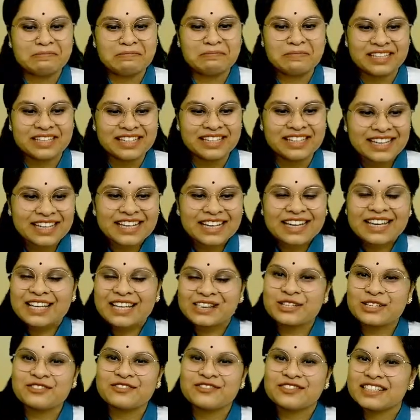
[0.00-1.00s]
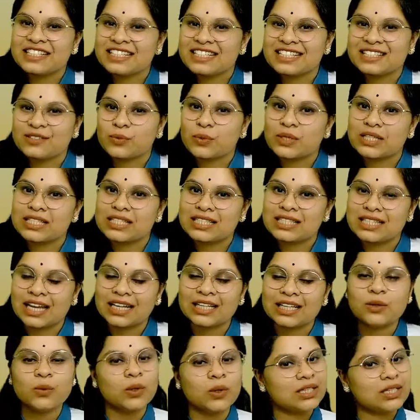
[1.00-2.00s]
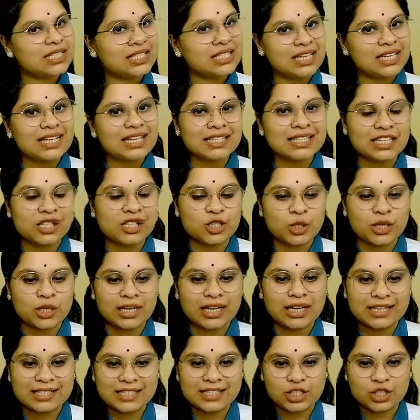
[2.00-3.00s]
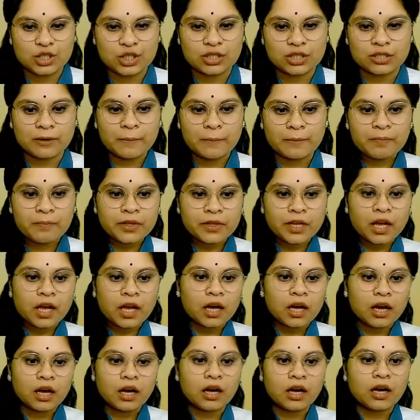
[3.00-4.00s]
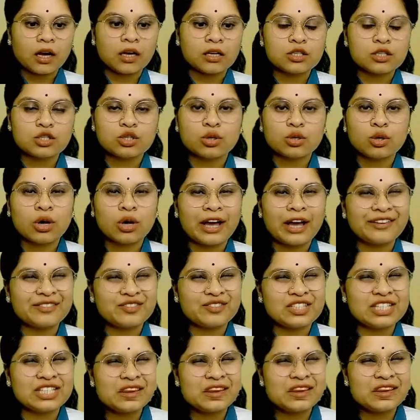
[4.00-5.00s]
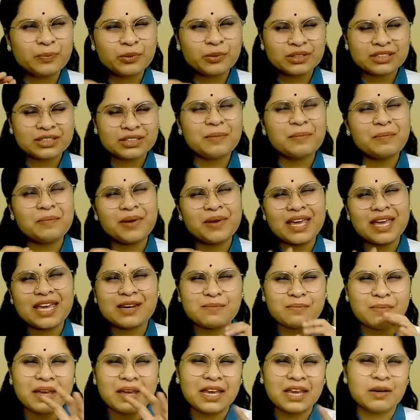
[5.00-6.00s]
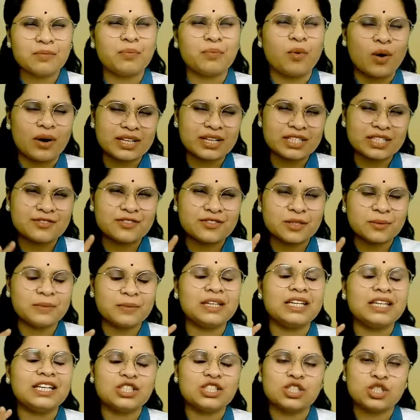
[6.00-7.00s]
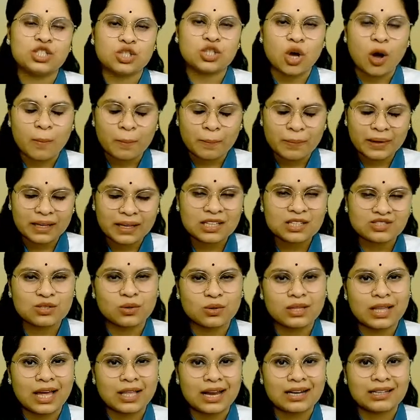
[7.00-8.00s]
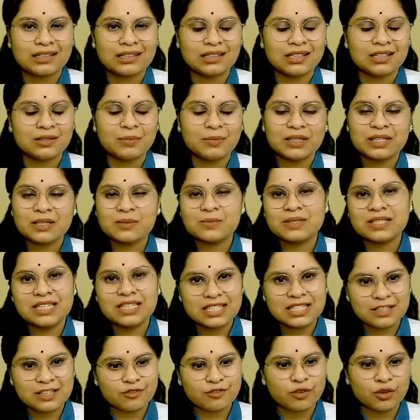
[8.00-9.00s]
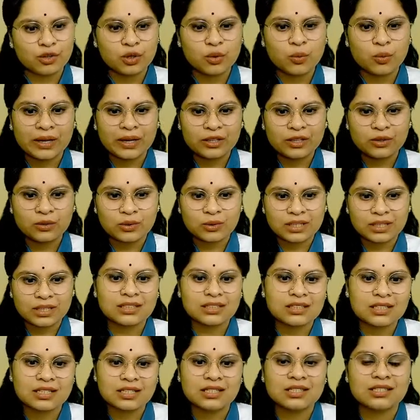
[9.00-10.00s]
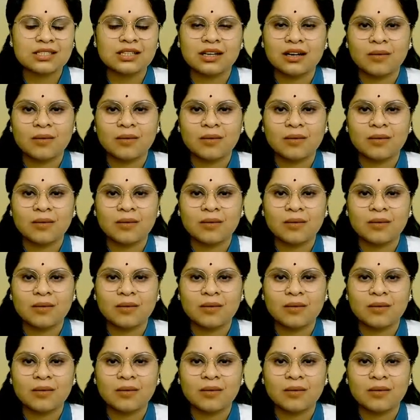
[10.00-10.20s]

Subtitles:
me. So first we'll study what is industrialization. So I've just put the main points from each topic so that it becomes easy for you when you read this.